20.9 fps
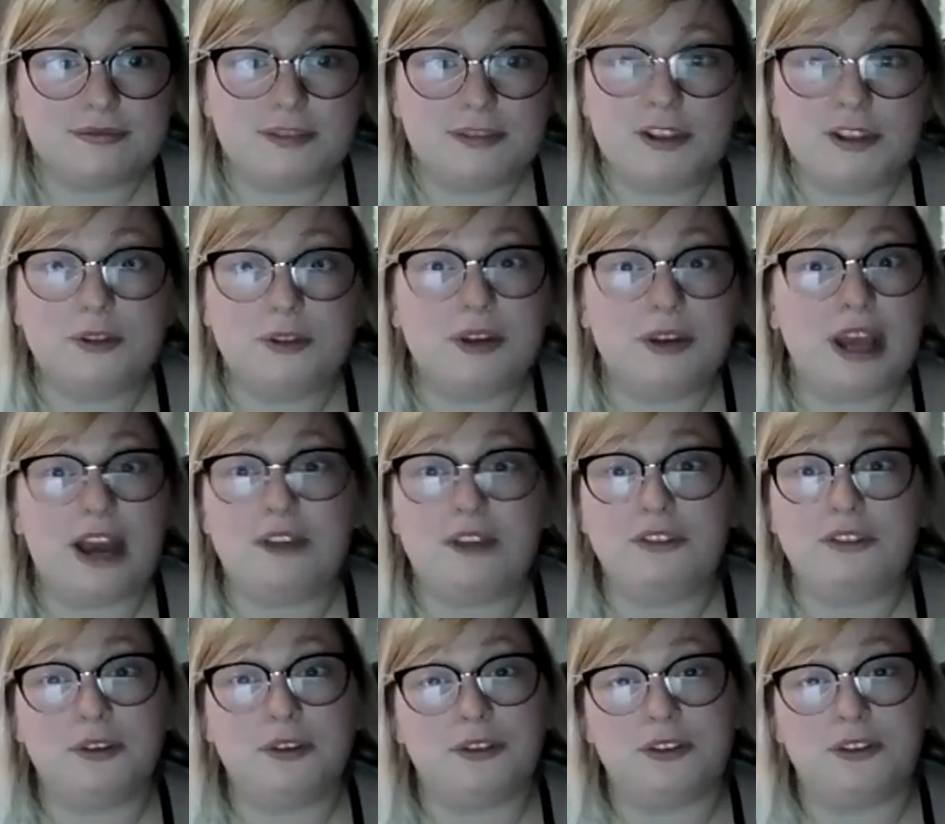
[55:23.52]
You don't have
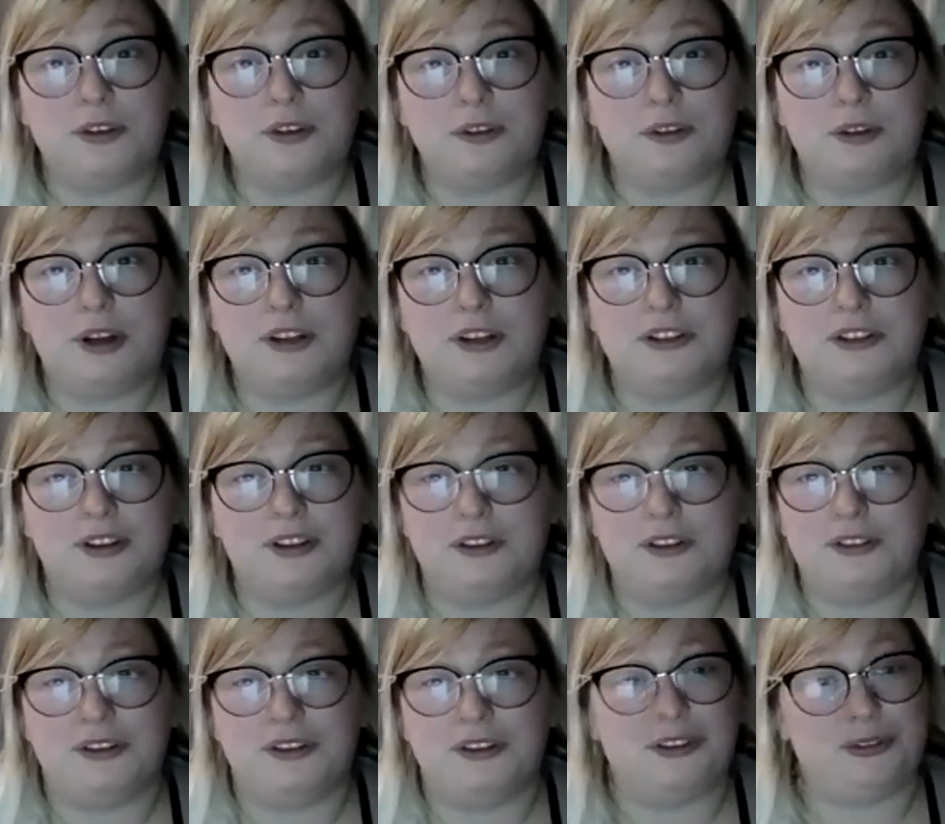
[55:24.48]
to if you don't want to.
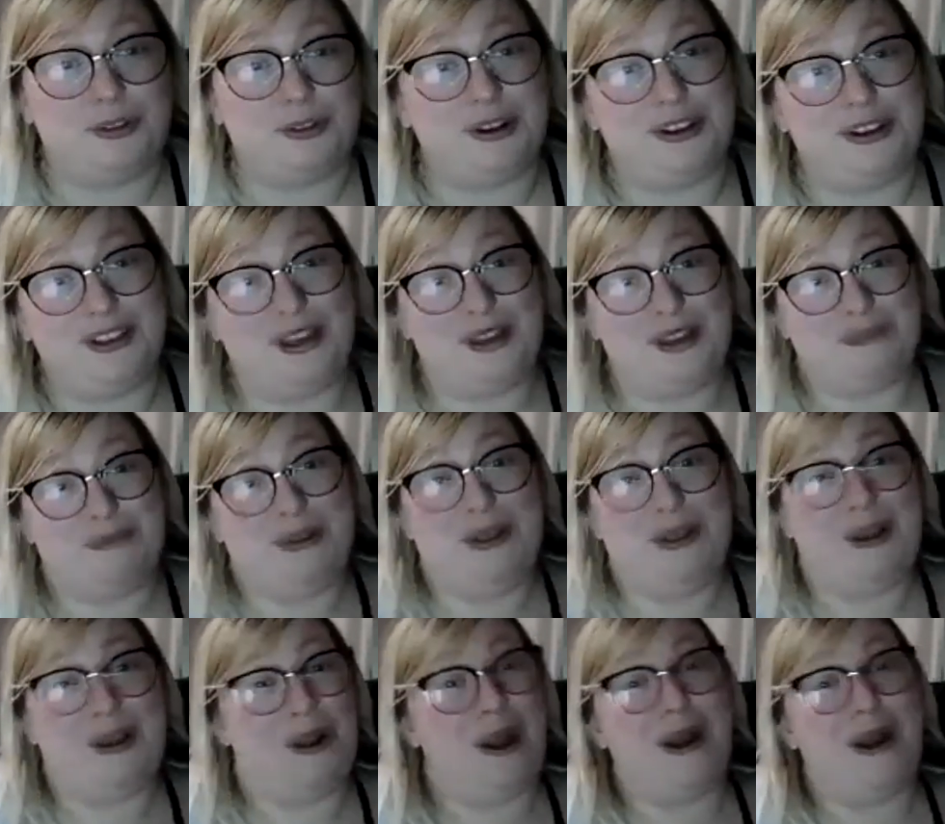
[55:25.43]
If you just want to, like, be
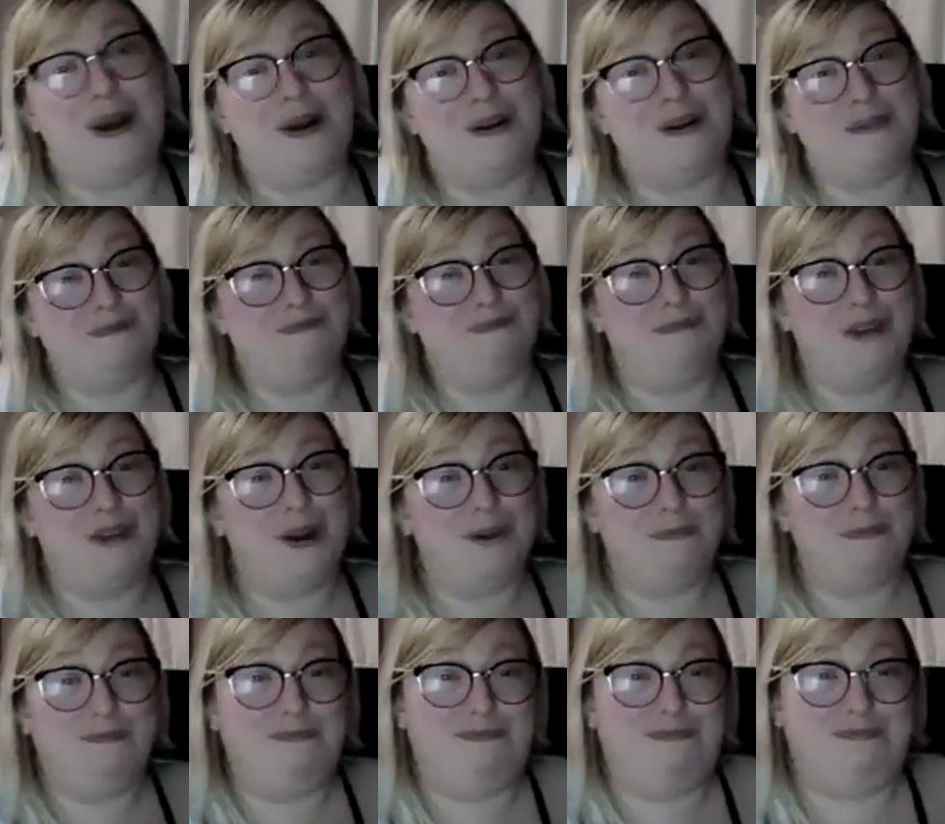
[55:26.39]
like, oh,
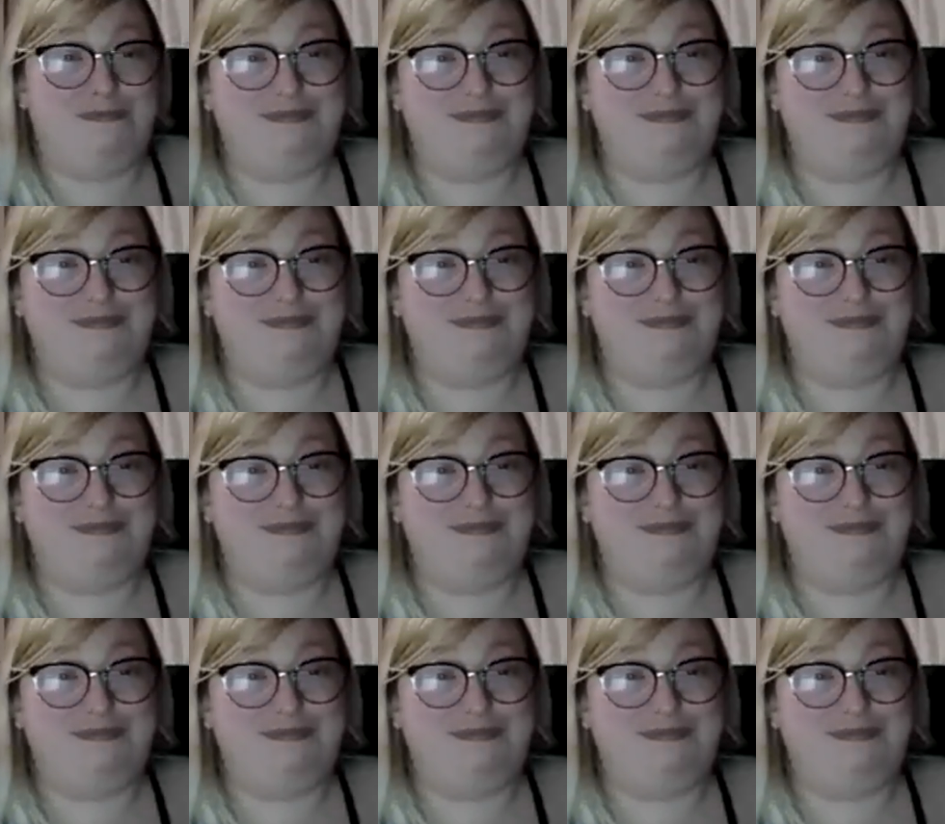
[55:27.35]
nope.